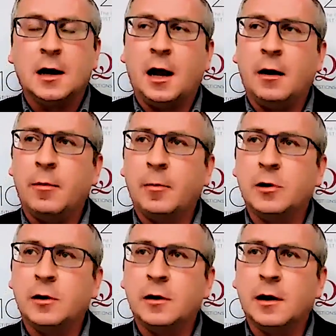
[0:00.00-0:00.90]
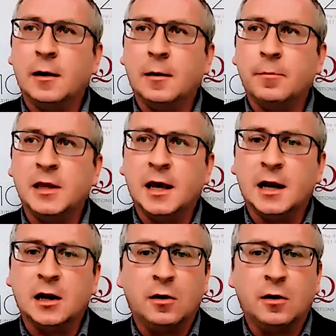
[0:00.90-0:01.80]
I remember uh, being at a
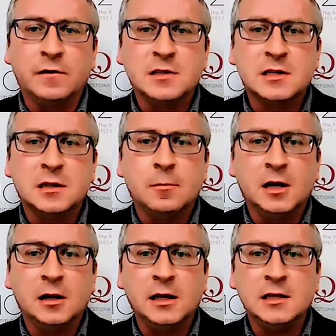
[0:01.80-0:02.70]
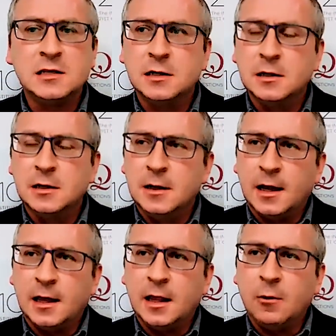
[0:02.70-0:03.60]
conference in the Middle East,
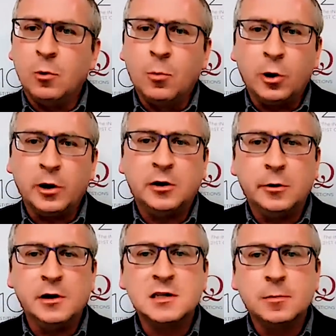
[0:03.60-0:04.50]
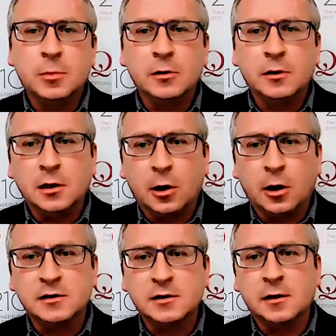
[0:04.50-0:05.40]
and they were more curious about the
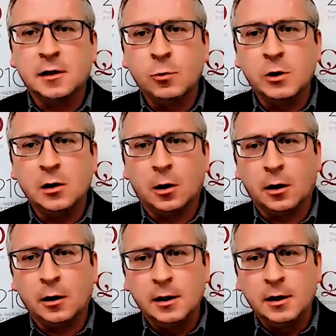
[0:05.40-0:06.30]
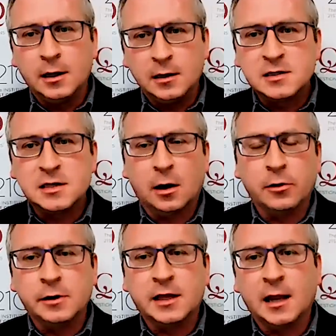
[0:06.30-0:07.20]
Arctic than we are in
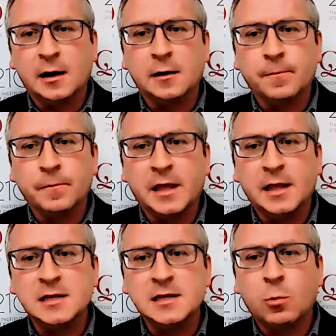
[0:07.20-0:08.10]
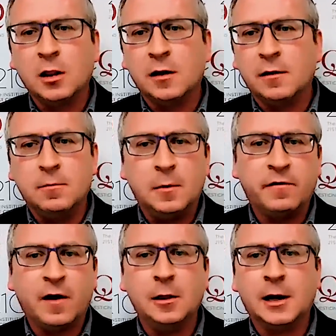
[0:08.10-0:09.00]
southern Canada. And they said, "Well,
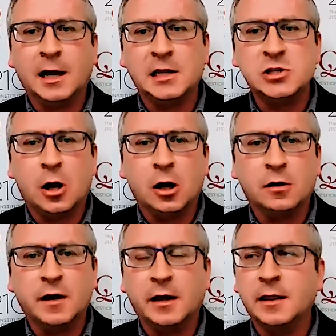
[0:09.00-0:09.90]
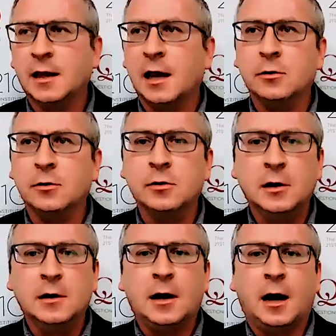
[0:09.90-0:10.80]
if I look at that geography, I think I could
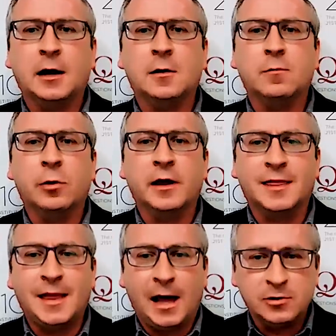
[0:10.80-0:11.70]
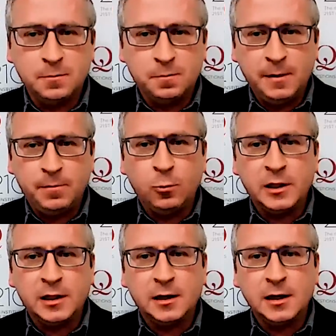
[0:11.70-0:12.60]
I could employ a thousand people
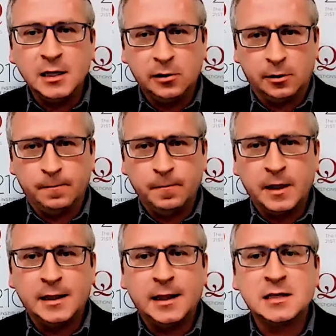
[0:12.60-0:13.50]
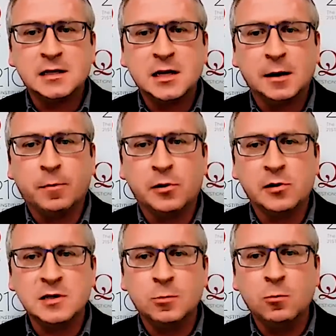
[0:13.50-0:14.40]
within a year." And that's the type of
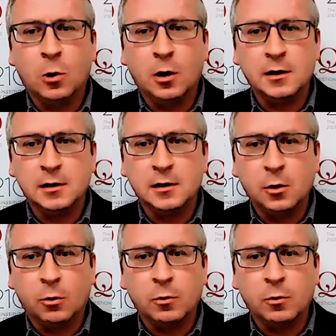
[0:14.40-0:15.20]
person we want in the north.